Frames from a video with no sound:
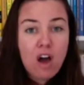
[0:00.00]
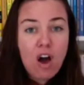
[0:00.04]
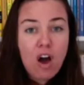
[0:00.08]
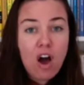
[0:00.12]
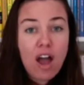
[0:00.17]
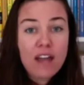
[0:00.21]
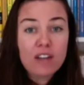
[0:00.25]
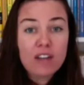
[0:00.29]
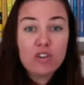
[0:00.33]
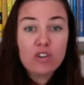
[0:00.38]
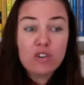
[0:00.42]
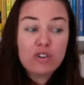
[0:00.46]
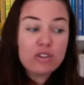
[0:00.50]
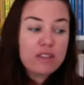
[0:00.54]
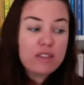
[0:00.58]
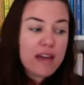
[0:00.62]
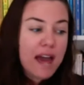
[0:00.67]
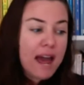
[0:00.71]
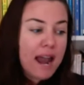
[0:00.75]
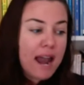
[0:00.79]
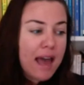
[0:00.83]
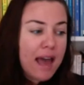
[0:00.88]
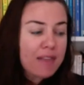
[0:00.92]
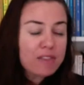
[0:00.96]
I knew
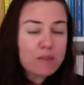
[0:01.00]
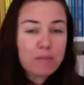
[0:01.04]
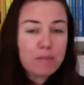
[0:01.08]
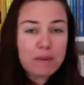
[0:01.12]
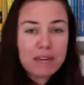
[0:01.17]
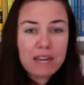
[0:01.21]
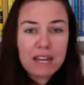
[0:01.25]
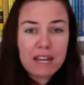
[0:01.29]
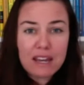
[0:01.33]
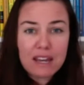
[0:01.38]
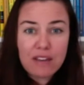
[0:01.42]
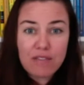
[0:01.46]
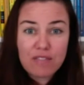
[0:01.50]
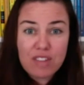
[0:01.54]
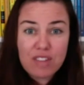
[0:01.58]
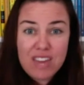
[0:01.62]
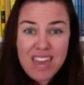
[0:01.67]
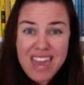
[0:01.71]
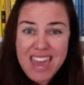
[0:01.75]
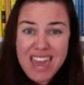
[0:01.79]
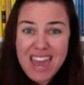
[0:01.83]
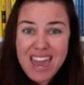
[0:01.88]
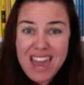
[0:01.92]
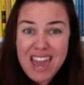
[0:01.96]
that at the beginning of the
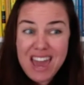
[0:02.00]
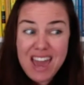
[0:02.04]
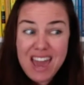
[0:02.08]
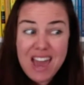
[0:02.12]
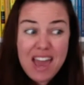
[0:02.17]
year,